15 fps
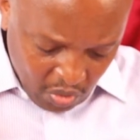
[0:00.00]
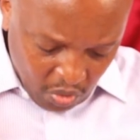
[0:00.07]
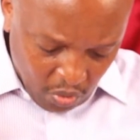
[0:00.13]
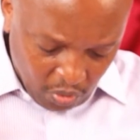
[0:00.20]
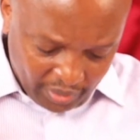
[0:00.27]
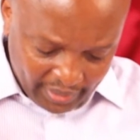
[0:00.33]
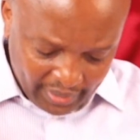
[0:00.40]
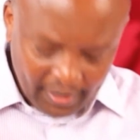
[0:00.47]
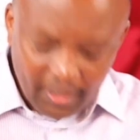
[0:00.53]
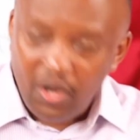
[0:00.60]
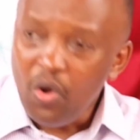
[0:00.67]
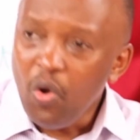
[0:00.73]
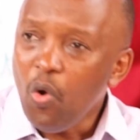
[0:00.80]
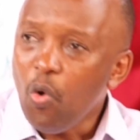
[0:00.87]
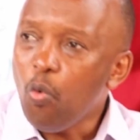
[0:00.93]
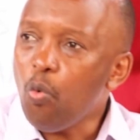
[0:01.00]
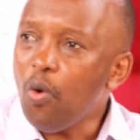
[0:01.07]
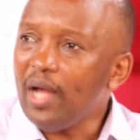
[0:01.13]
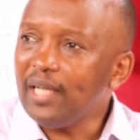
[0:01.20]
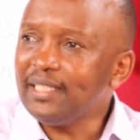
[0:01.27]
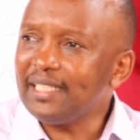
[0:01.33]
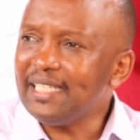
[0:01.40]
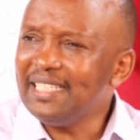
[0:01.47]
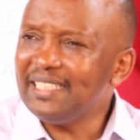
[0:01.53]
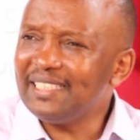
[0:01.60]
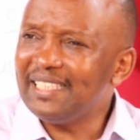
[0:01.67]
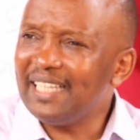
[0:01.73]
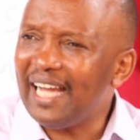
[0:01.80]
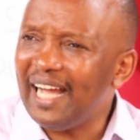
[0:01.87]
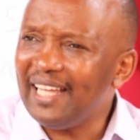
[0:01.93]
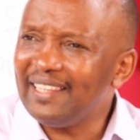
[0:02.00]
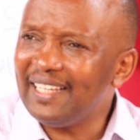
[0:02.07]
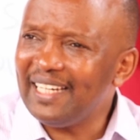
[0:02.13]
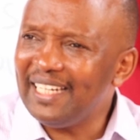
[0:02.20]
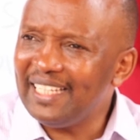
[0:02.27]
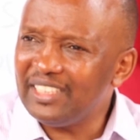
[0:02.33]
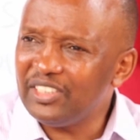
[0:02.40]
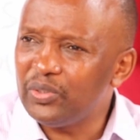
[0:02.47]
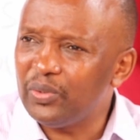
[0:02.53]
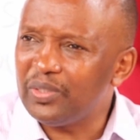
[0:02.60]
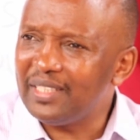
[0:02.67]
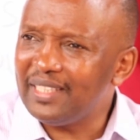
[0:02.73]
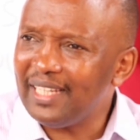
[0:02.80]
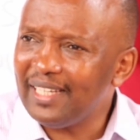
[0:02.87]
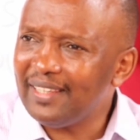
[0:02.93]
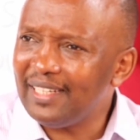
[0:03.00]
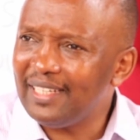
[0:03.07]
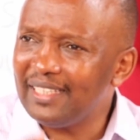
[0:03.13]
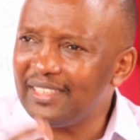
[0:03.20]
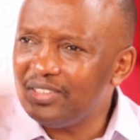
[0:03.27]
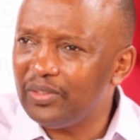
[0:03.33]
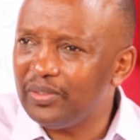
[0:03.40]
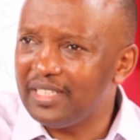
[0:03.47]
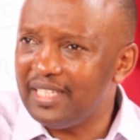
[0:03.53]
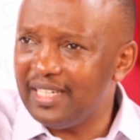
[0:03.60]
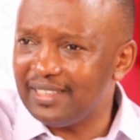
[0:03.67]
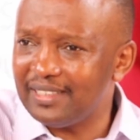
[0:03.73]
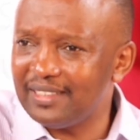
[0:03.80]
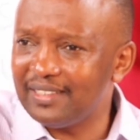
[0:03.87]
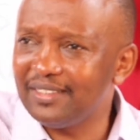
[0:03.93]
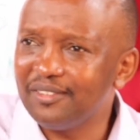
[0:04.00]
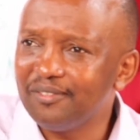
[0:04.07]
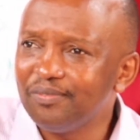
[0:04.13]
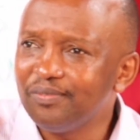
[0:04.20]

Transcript: Okay, what is the other lesson? The other lesson, yes.